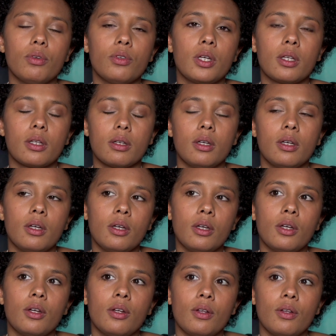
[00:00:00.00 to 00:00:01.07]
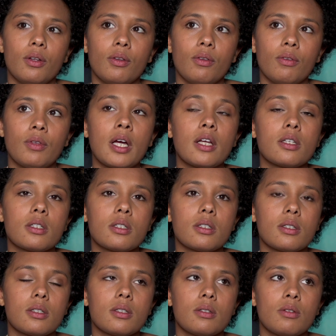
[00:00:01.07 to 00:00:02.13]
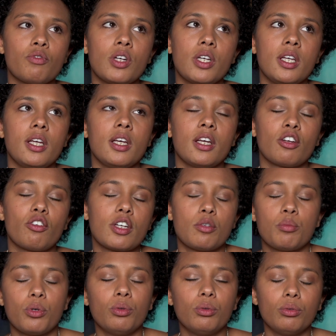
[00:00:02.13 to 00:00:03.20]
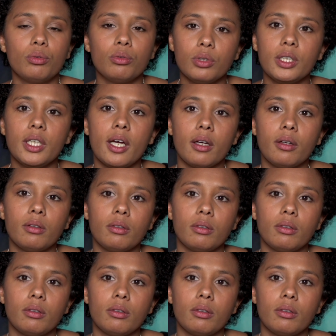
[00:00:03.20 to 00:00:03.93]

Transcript: I think that's really incredible. Yeah.